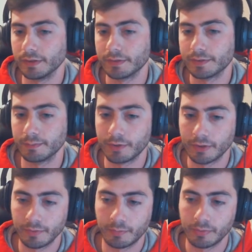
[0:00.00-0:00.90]
some
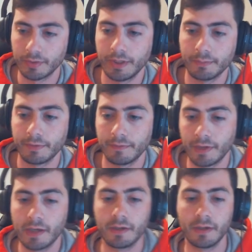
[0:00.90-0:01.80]
good
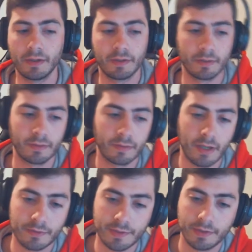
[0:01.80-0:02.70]
preemptive
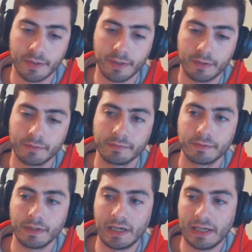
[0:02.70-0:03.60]
house cleaning
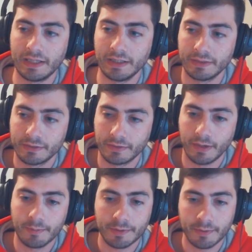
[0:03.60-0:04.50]
on
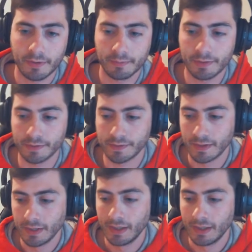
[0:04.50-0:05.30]
Konami's part, because